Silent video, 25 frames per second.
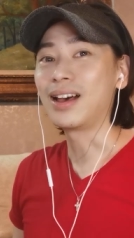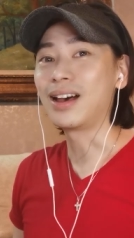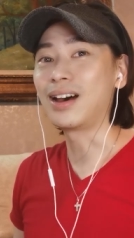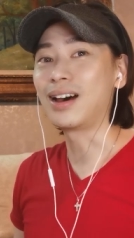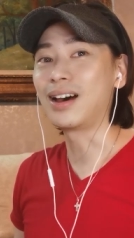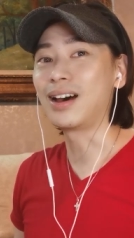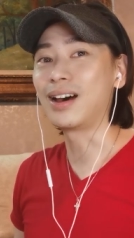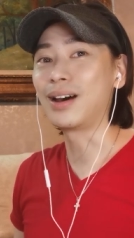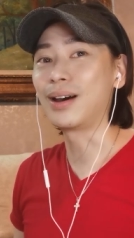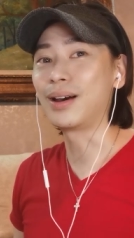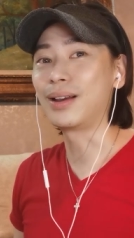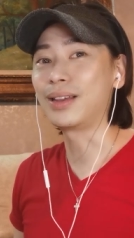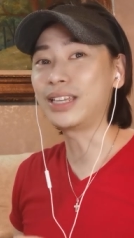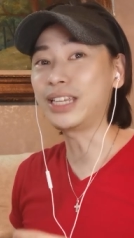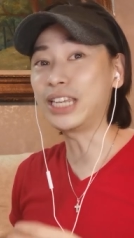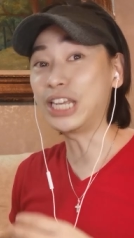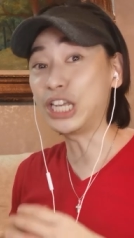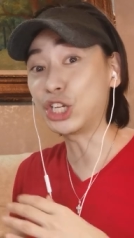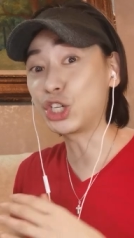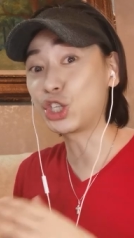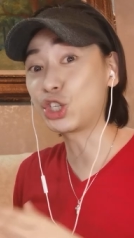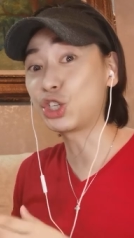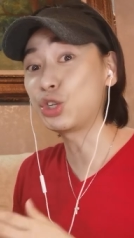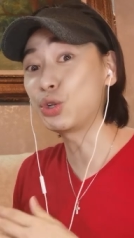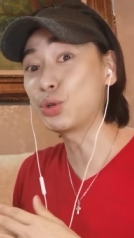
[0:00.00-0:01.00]
uh,
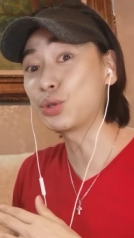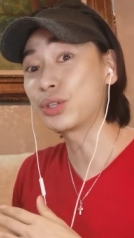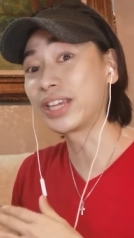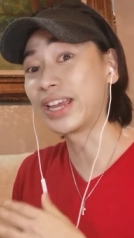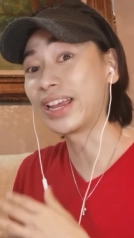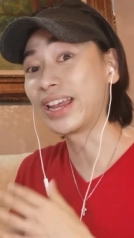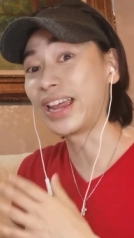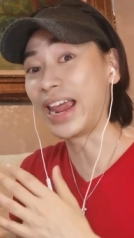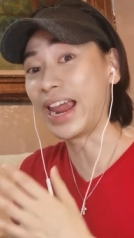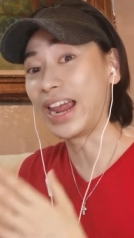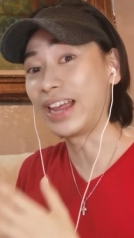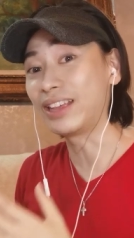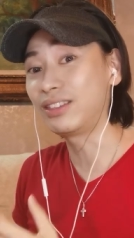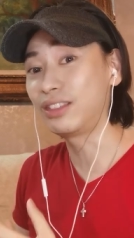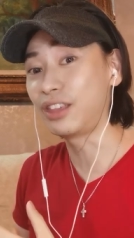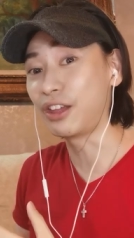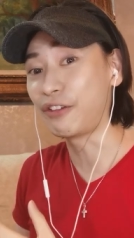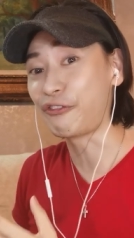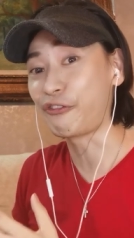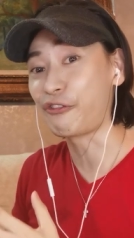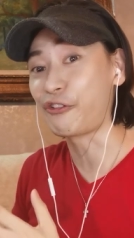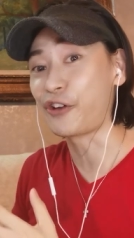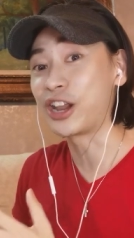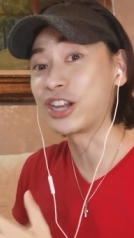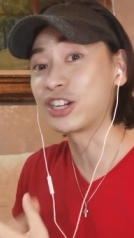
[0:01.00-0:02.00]
each using a
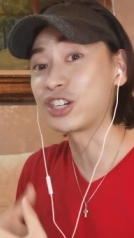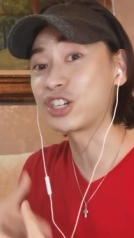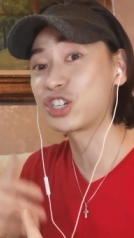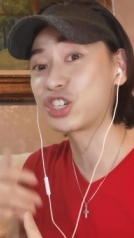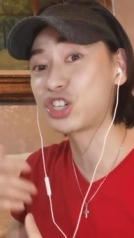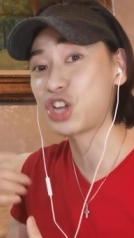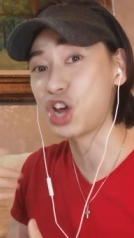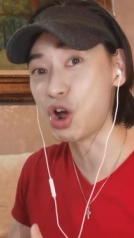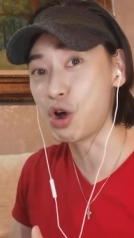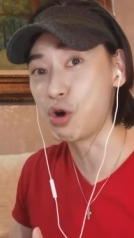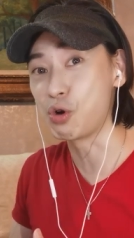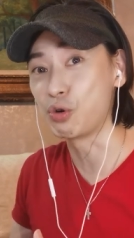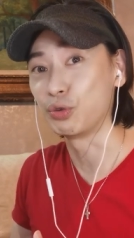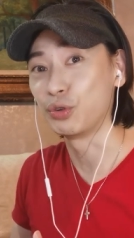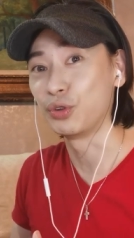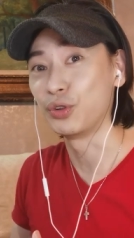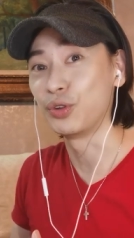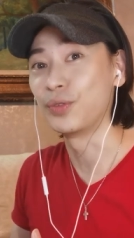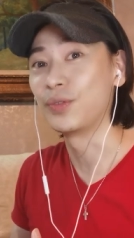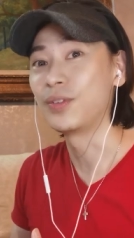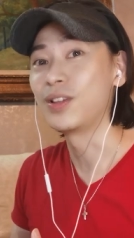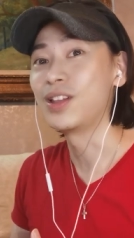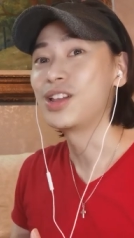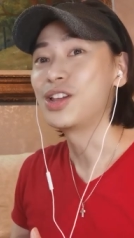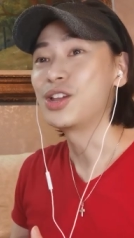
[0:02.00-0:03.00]
different
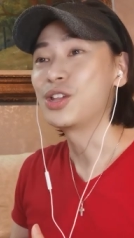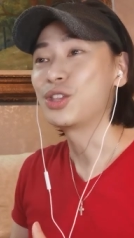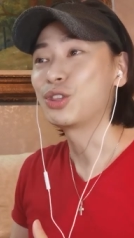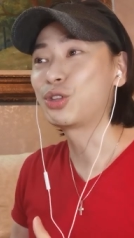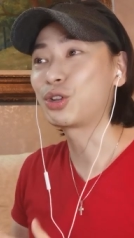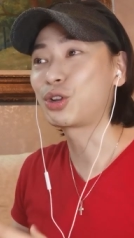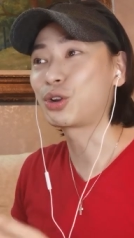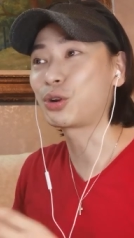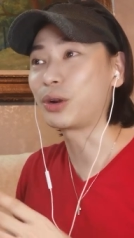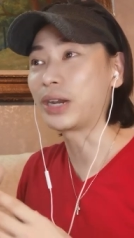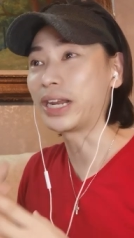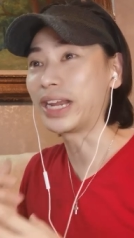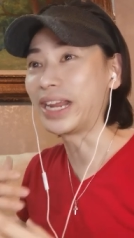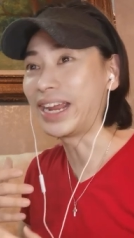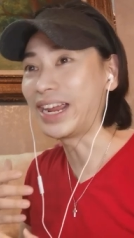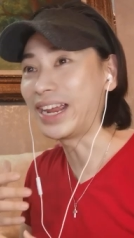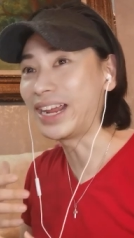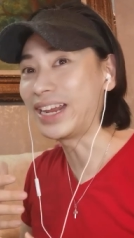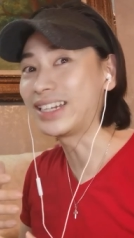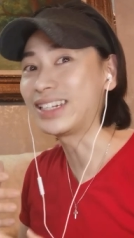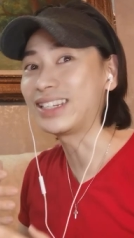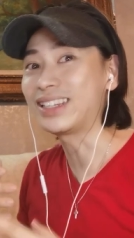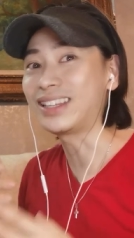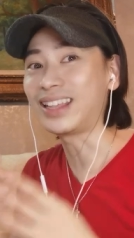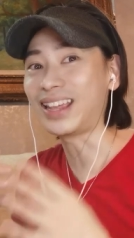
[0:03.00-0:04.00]
tone to
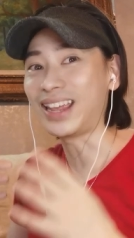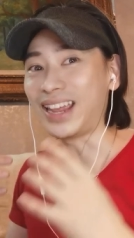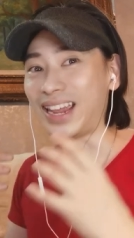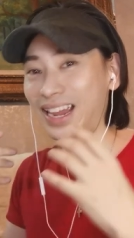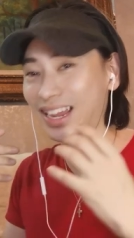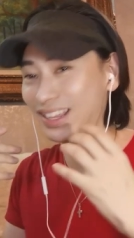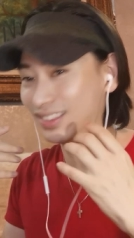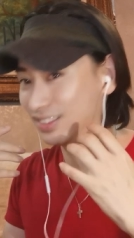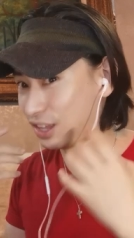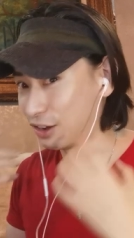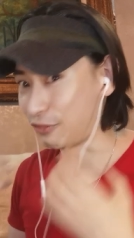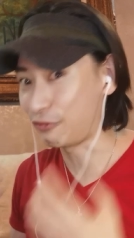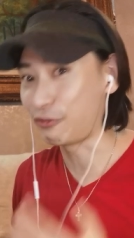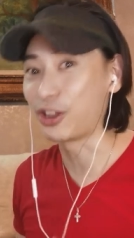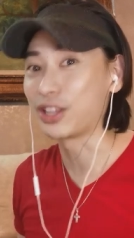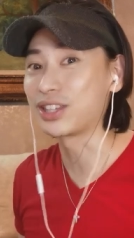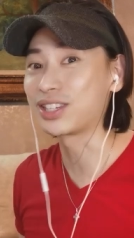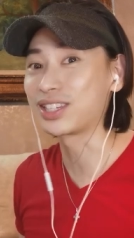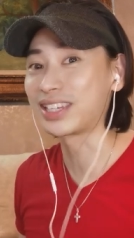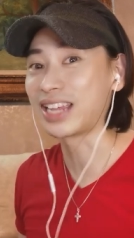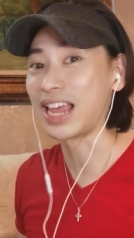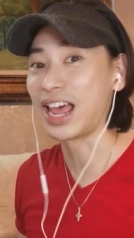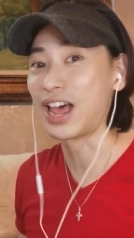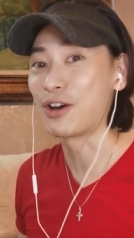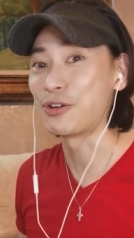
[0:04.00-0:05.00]
create a different
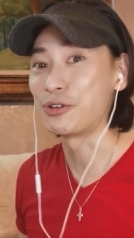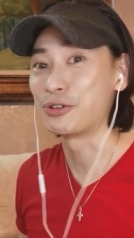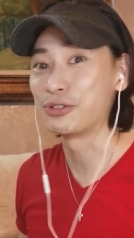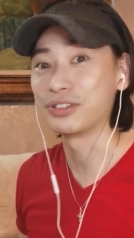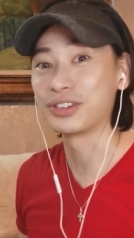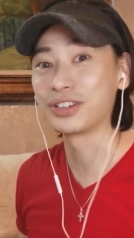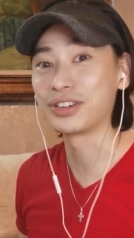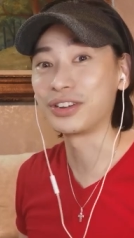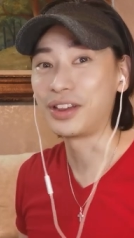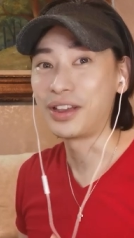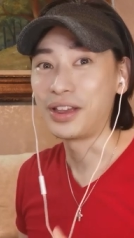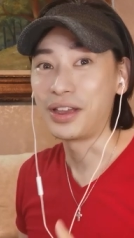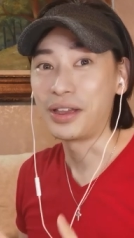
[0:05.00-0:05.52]
sound?